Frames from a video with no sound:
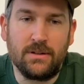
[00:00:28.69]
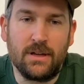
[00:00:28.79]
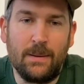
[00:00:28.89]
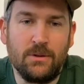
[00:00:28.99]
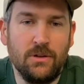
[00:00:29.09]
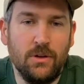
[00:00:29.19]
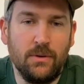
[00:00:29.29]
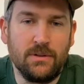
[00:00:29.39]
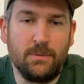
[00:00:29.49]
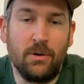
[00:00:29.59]
to capture new
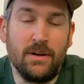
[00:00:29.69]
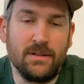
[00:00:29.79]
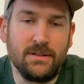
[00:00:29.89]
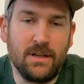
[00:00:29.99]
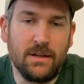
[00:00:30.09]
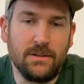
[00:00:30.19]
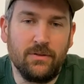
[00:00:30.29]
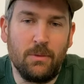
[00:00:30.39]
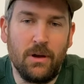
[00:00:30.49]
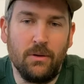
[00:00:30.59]
and surprising sounds
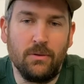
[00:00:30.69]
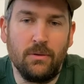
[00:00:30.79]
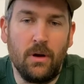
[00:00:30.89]
for my own